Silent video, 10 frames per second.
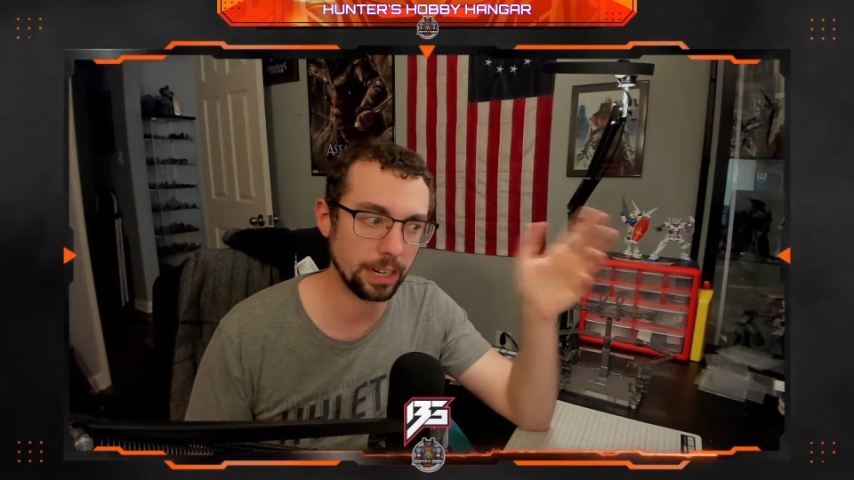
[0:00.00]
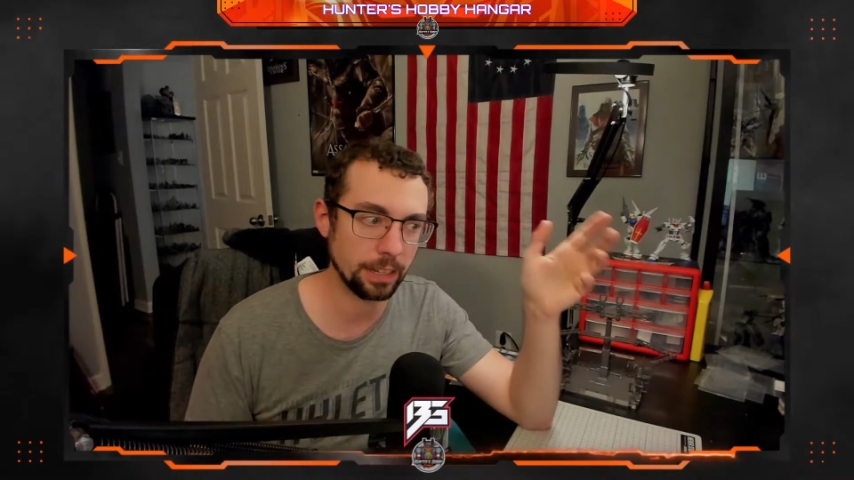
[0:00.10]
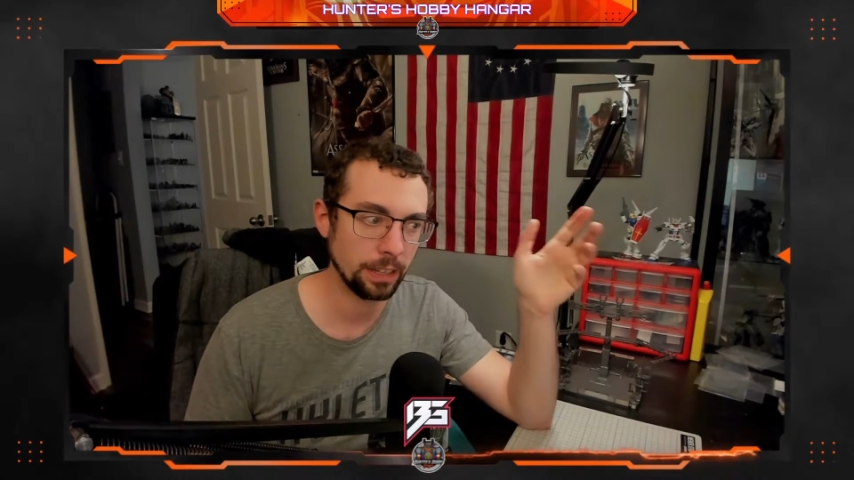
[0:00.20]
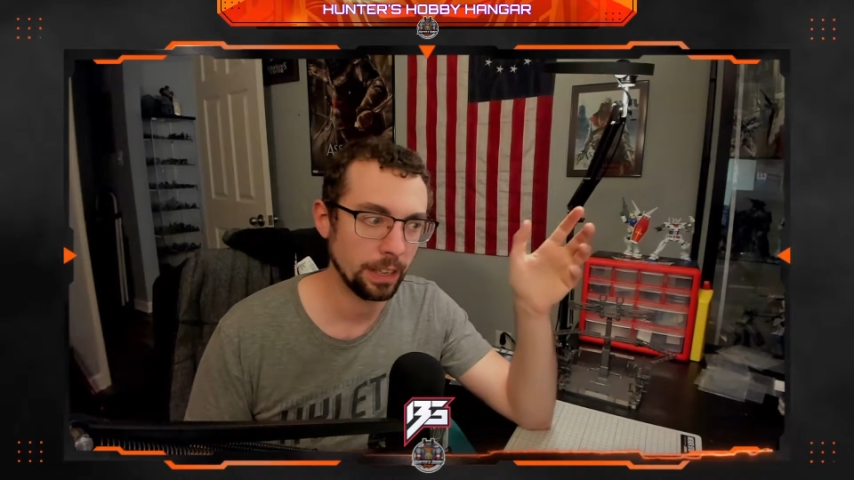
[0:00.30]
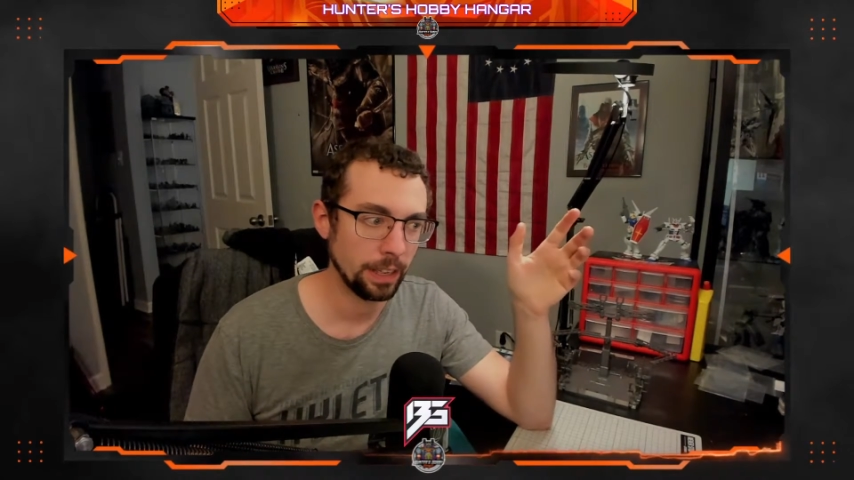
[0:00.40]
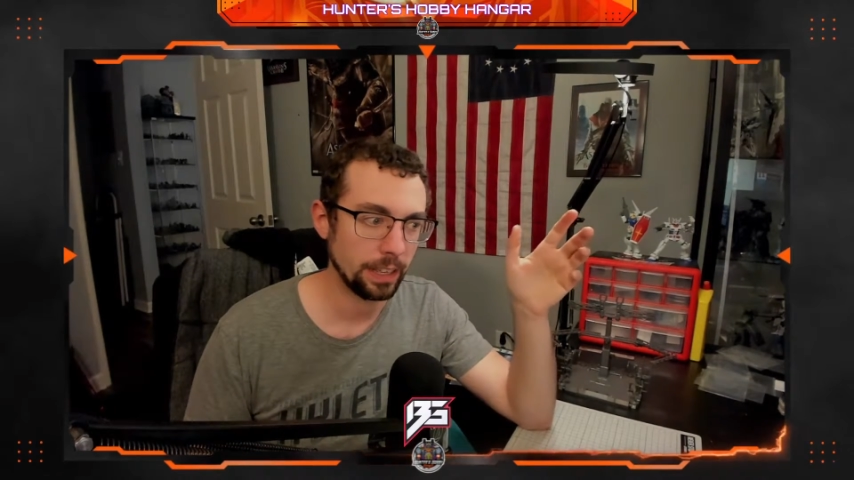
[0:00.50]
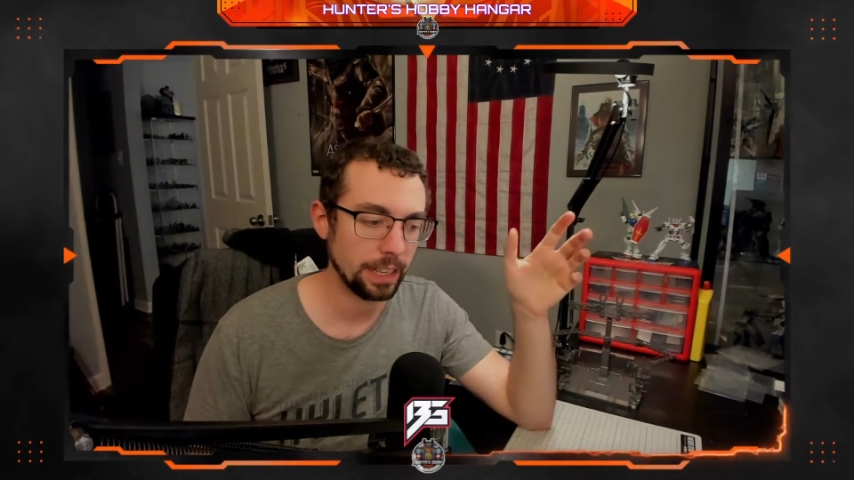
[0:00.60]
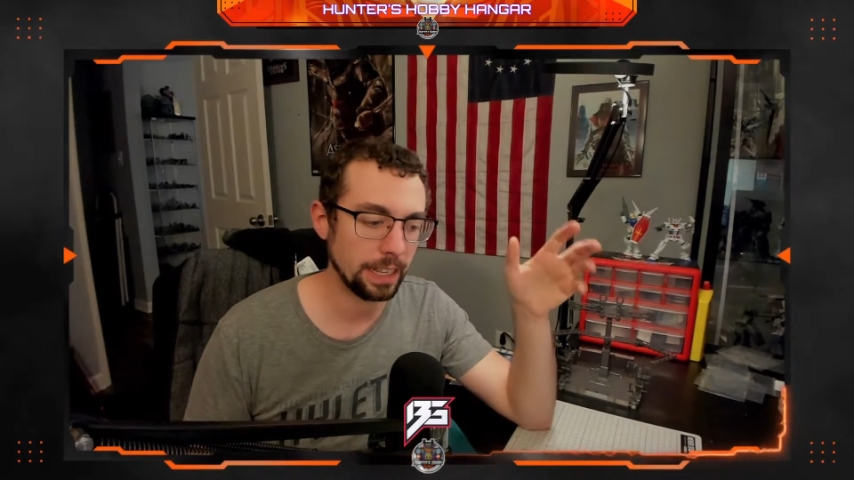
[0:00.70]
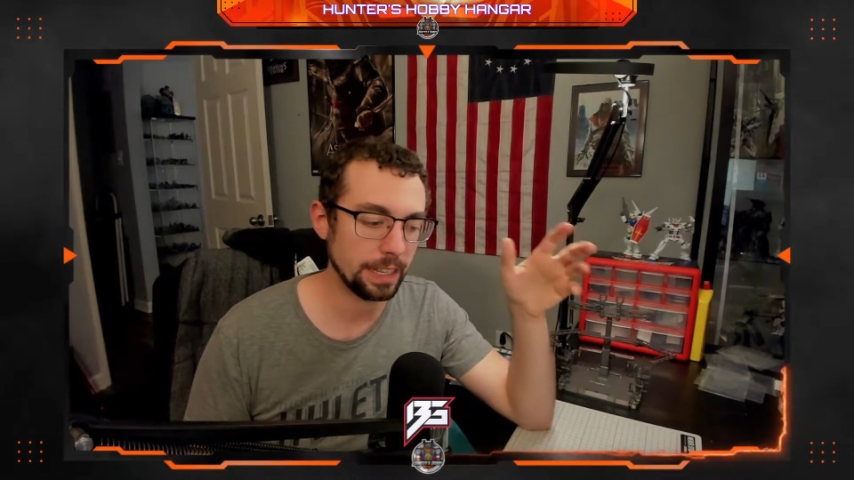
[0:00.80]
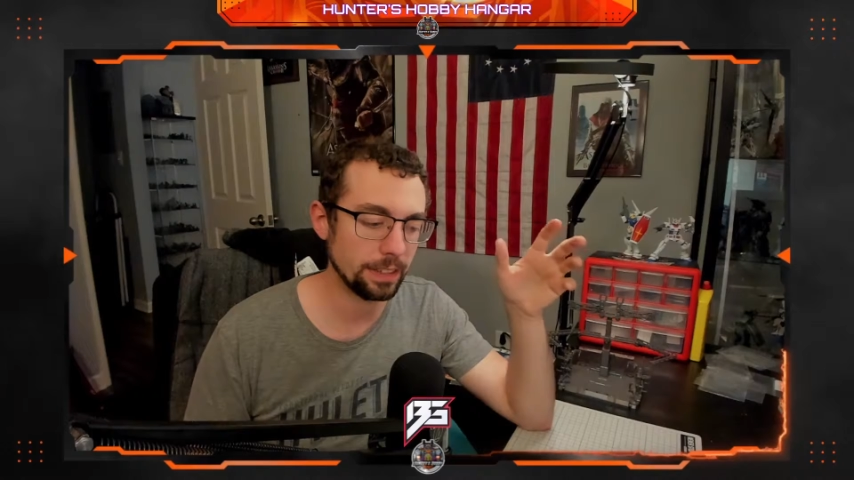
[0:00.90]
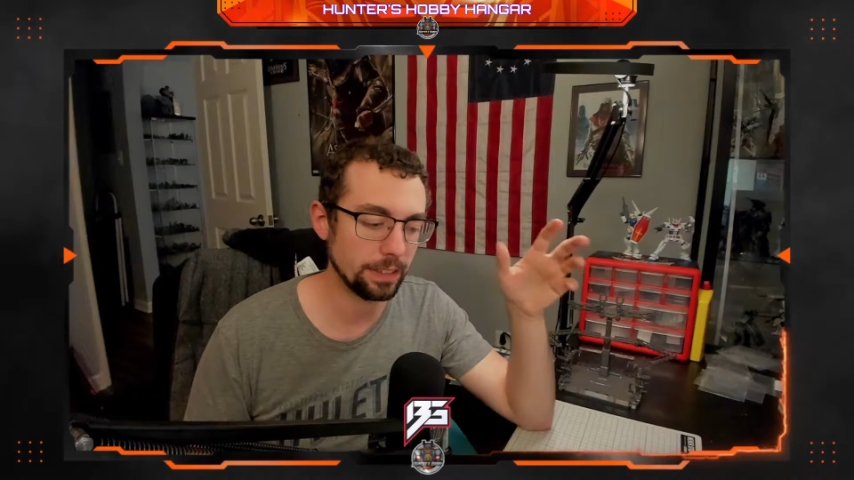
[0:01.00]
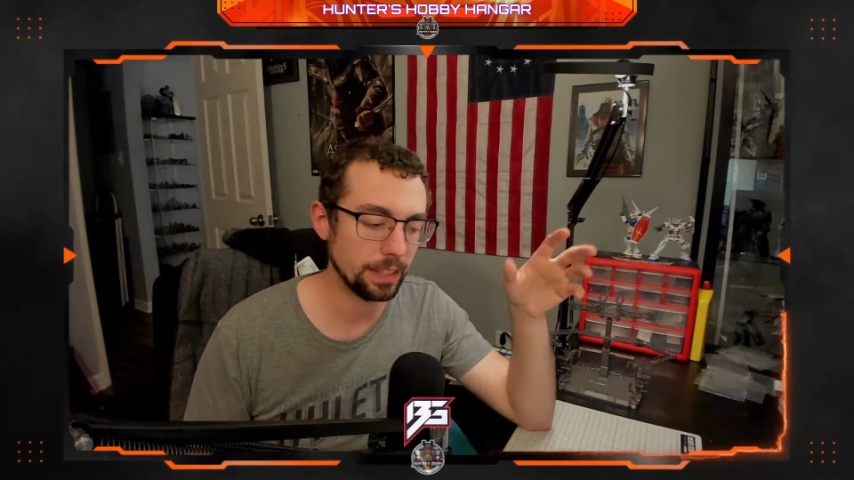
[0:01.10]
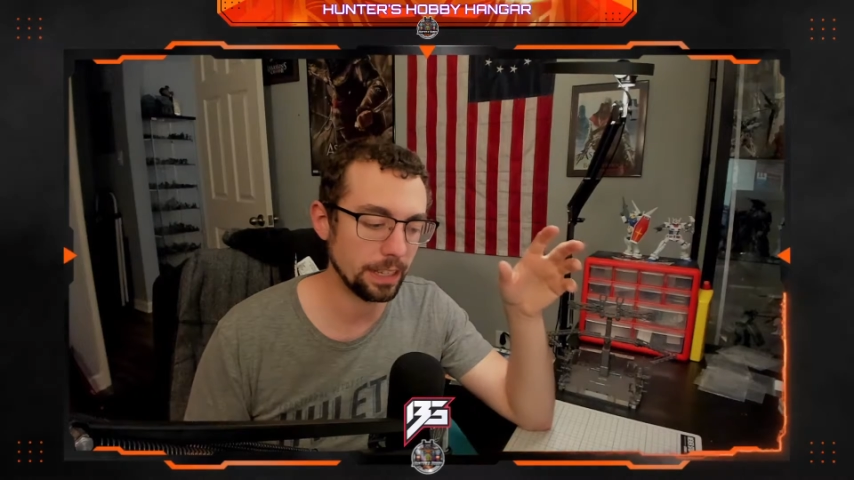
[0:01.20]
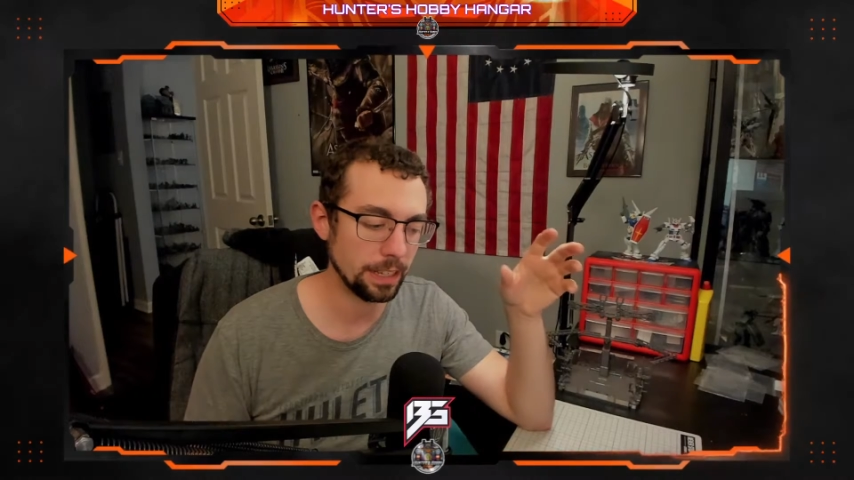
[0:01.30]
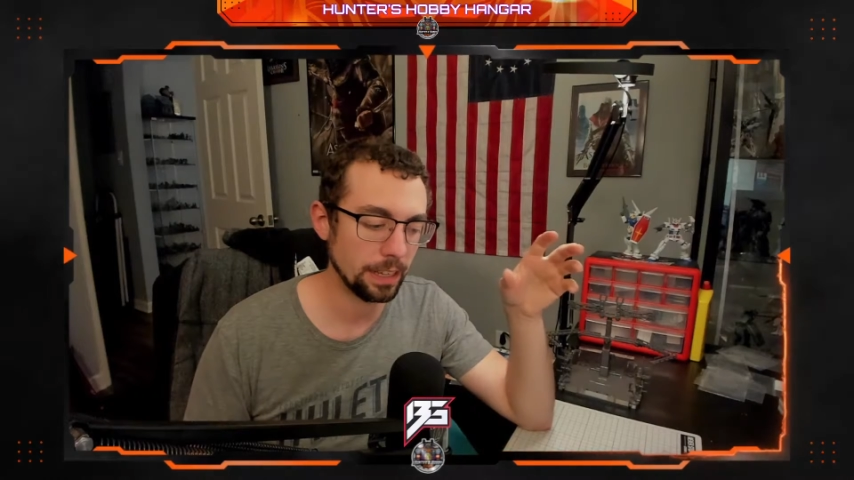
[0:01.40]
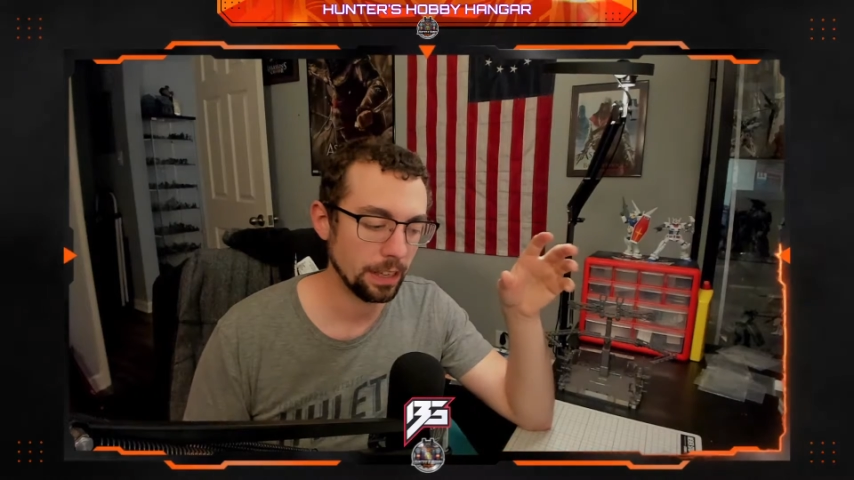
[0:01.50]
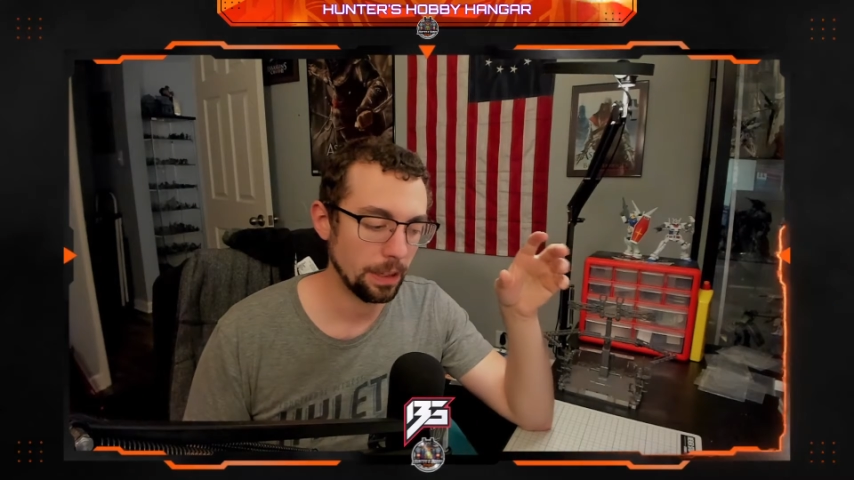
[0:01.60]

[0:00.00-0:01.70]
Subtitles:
of is the,